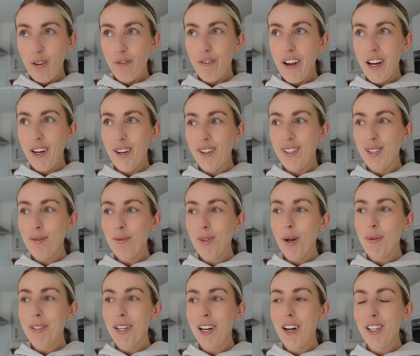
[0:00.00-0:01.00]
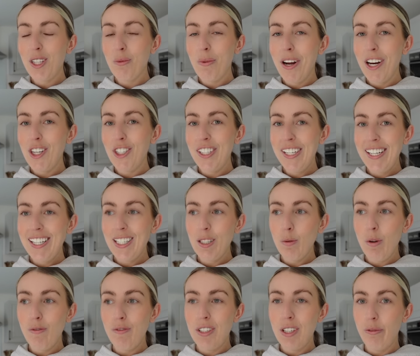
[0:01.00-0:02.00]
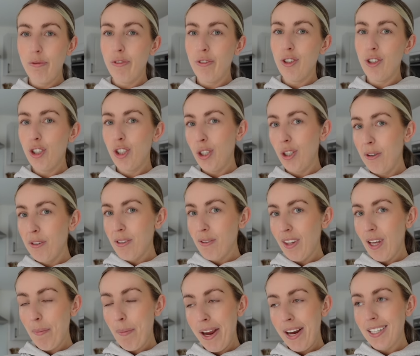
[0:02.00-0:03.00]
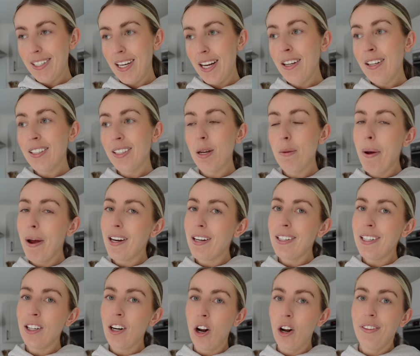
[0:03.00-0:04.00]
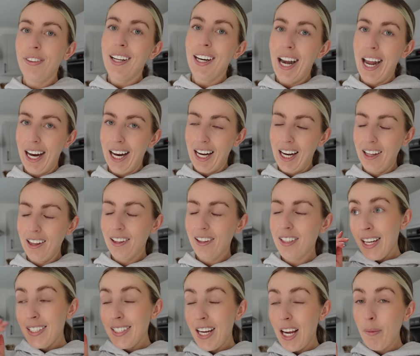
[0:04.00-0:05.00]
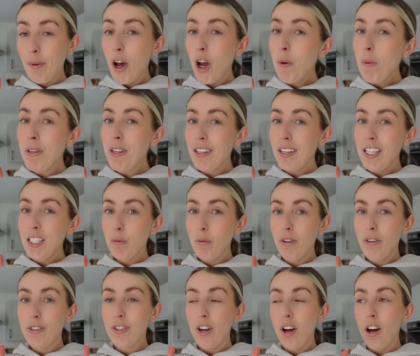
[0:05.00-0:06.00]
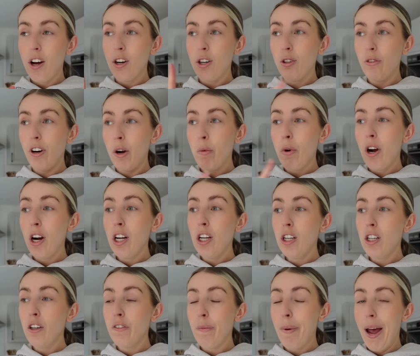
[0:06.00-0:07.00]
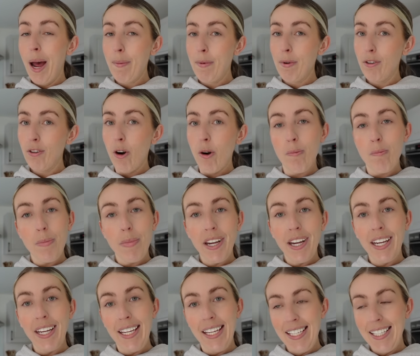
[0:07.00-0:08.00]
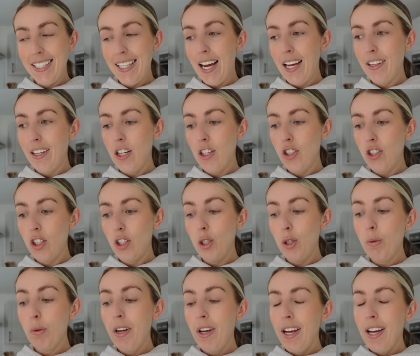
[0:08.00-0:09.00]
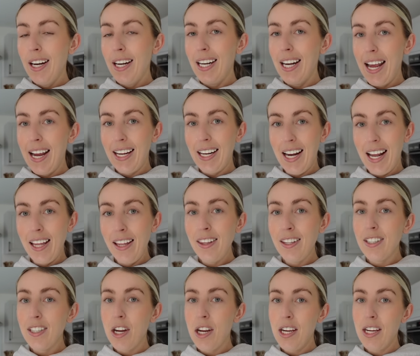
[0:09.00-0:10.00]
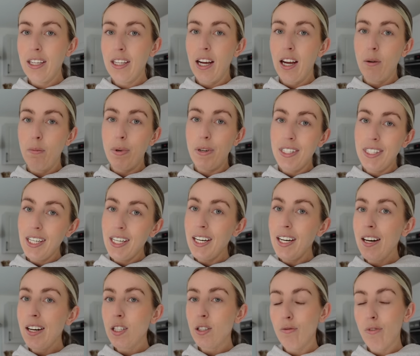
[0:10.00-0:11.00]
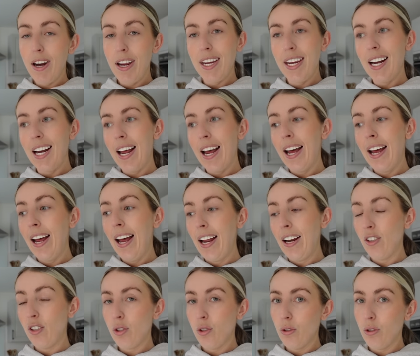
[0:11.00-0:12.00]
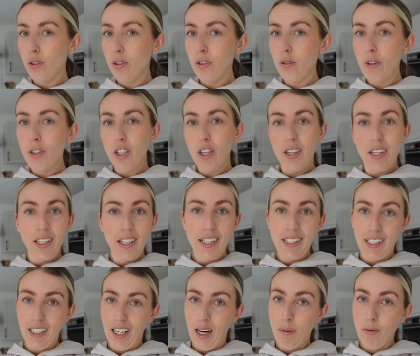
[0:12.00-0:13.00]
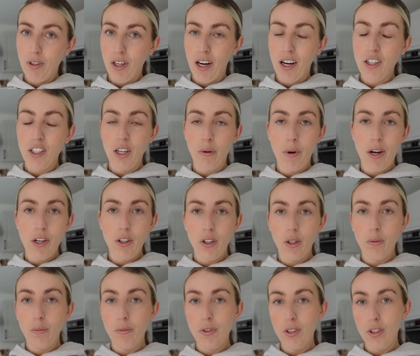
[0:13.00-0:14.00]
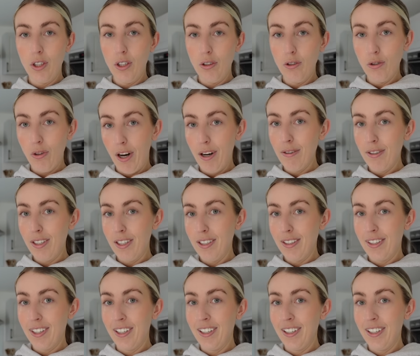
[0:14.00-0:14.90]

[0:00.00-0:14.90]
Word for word: fit because sometimes I like to wear jeans with different shoes if that makes sense depending on the leg length. So yeah I'm hoping that these ones are alright. What I love about Abercrombie is that they do leg length so you can get a petite, regular and tall which I think is a game changer when it comes to trousers.